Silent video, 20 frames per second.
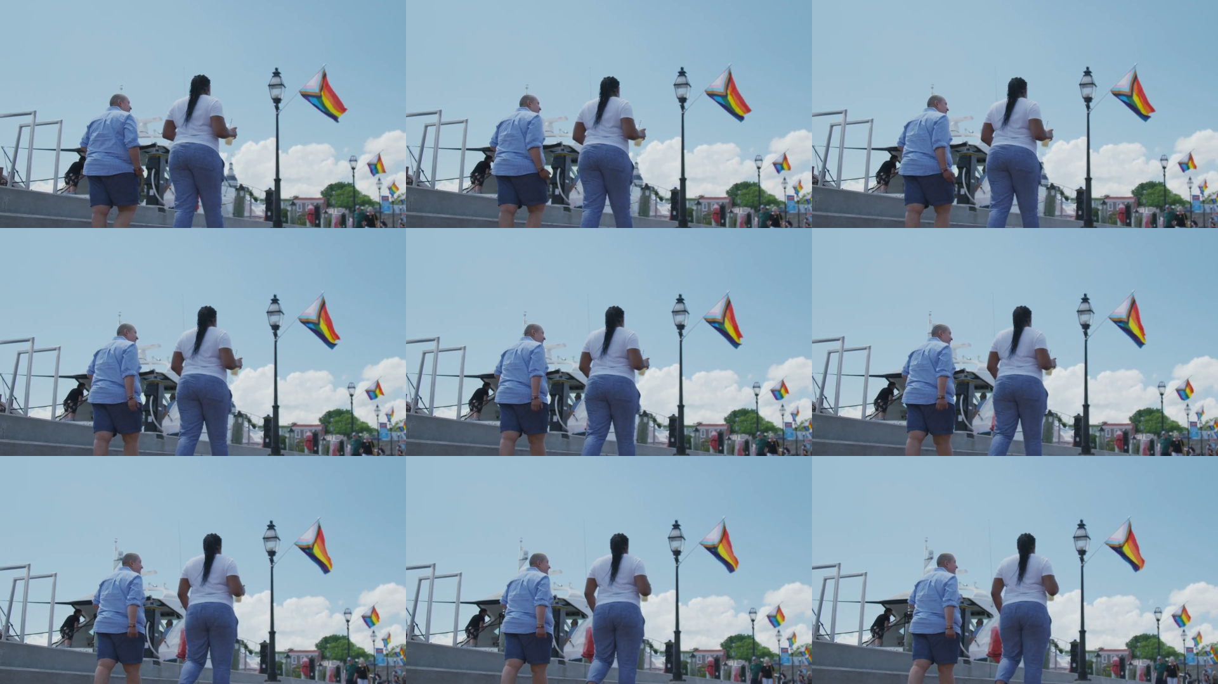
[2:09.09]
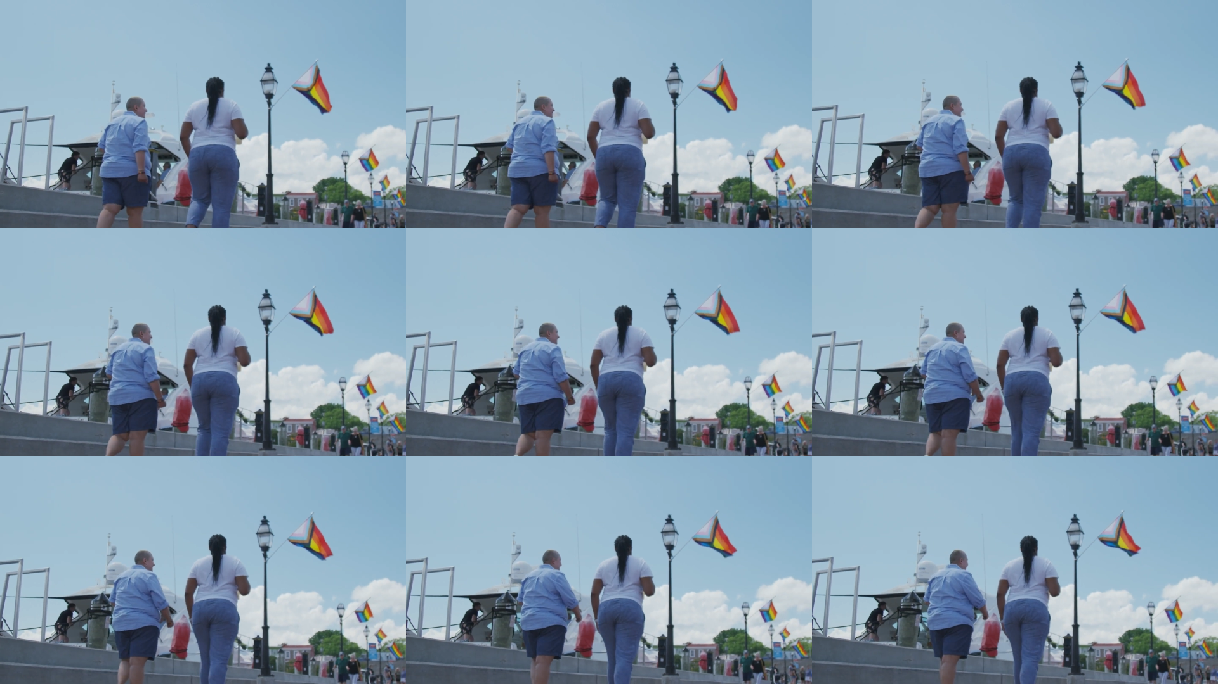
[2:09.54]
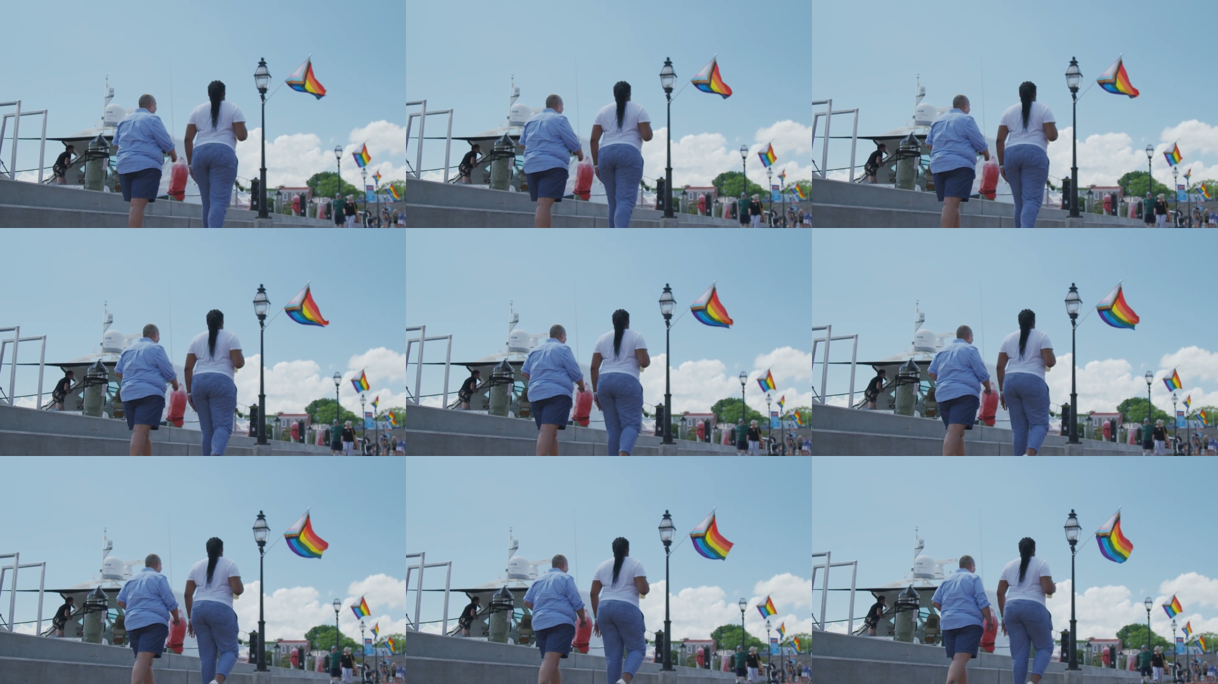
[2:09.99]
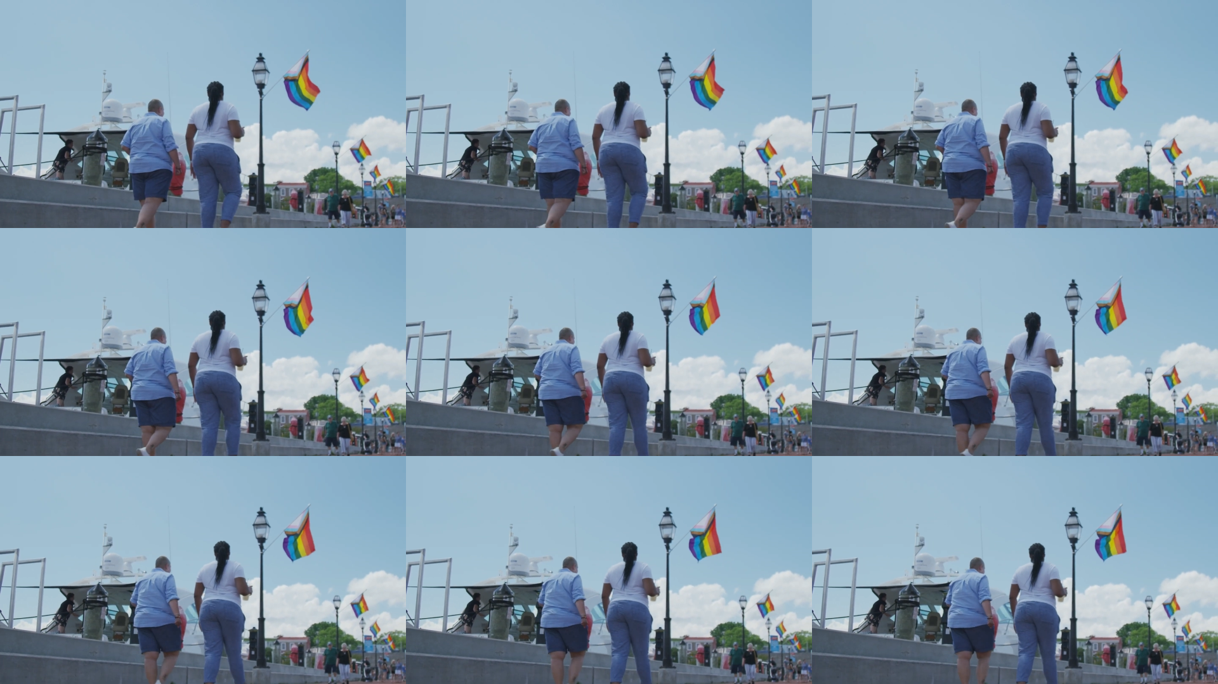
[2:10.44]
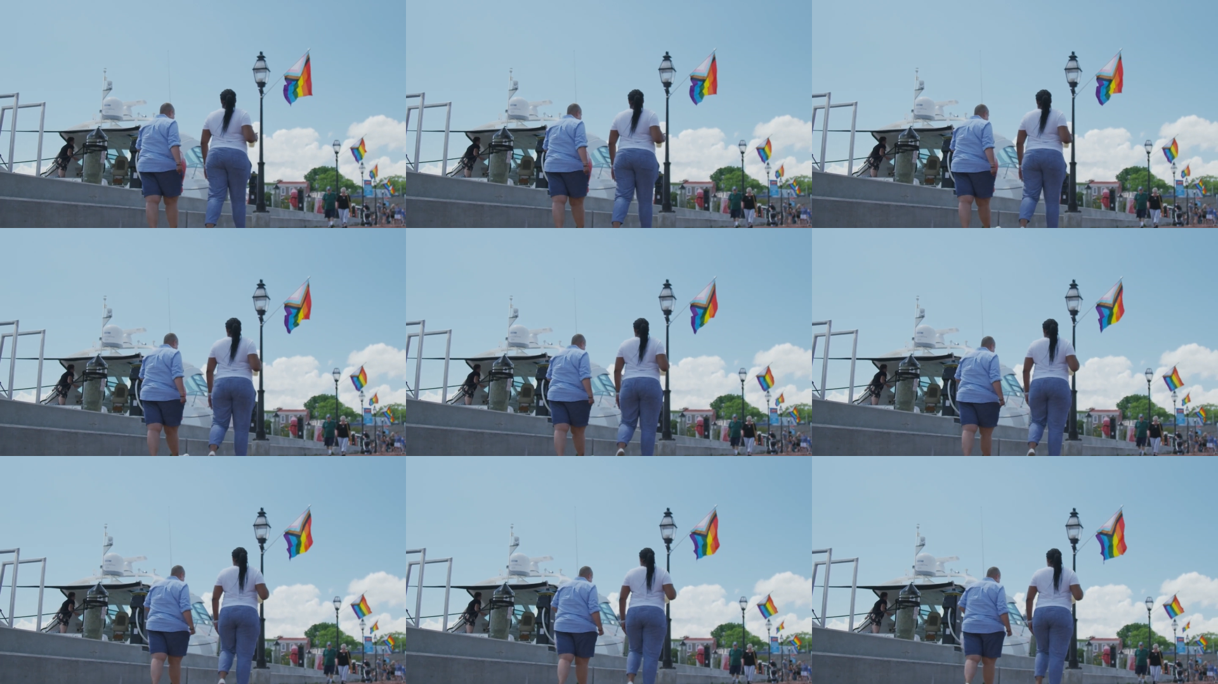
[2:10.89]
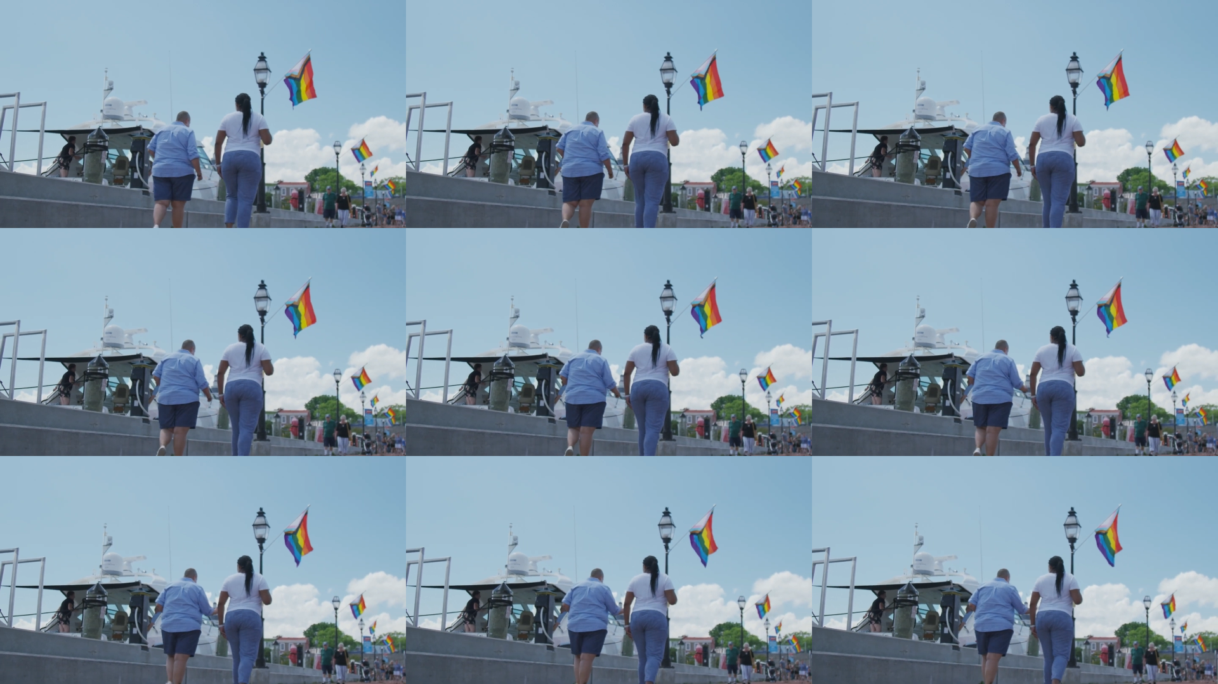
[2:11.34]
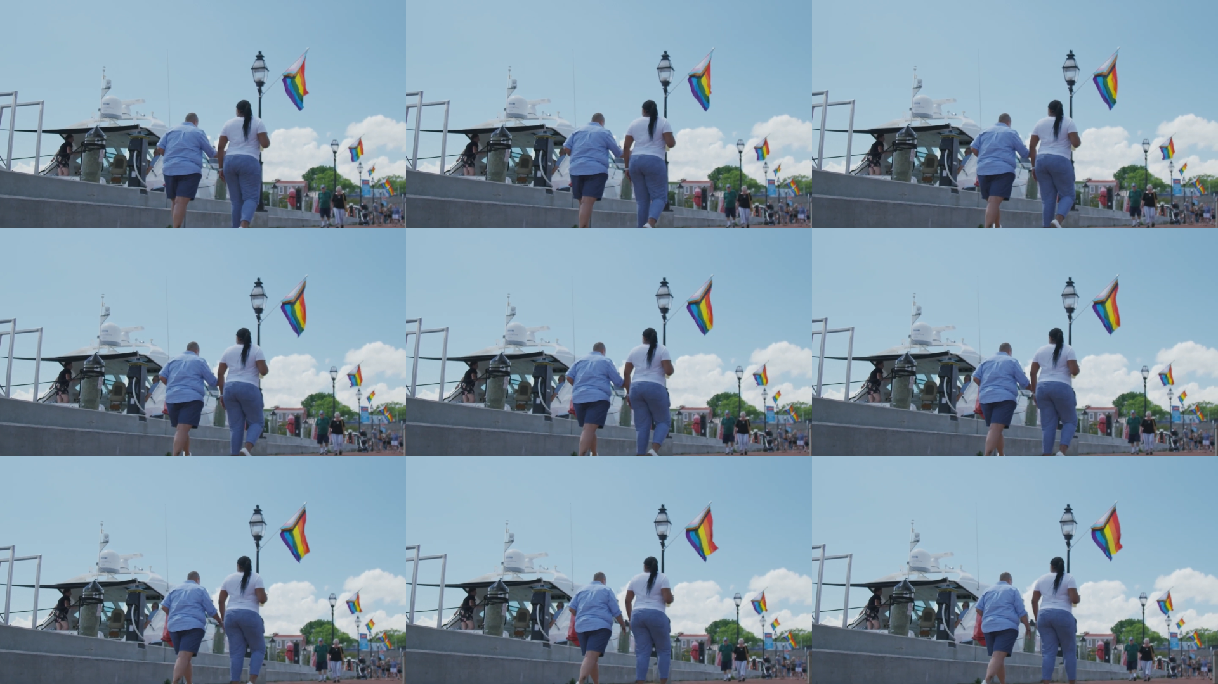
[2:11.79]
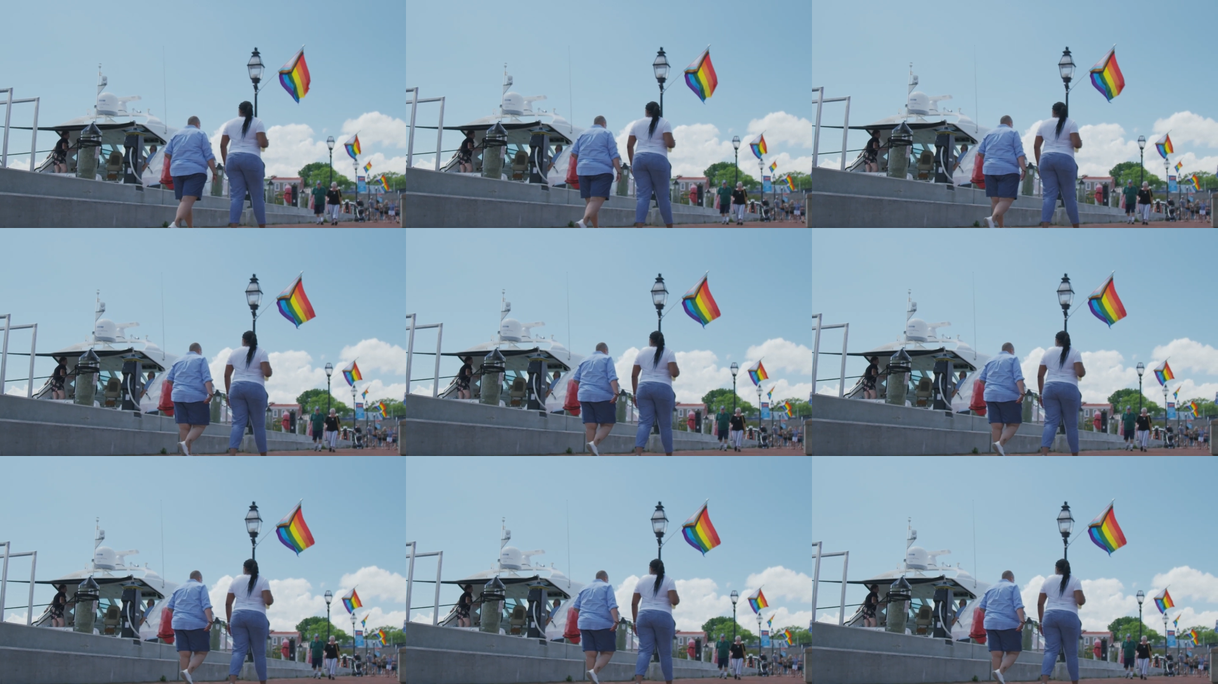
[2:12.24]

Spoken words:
(no speaker visible)